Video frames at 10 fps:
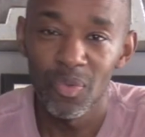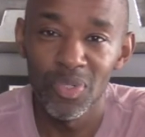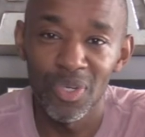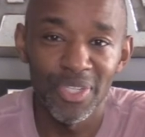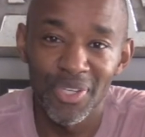
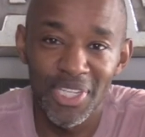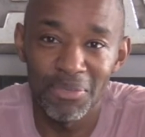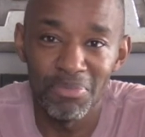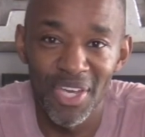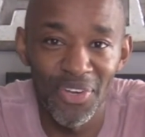We're only going to
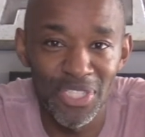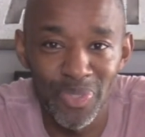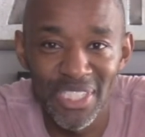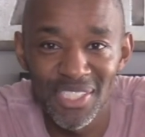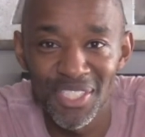get better as
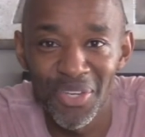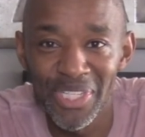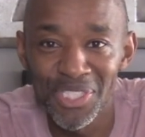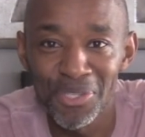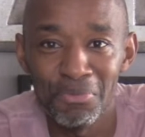we get to know
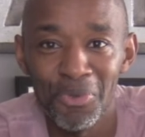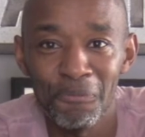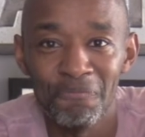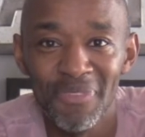each other more.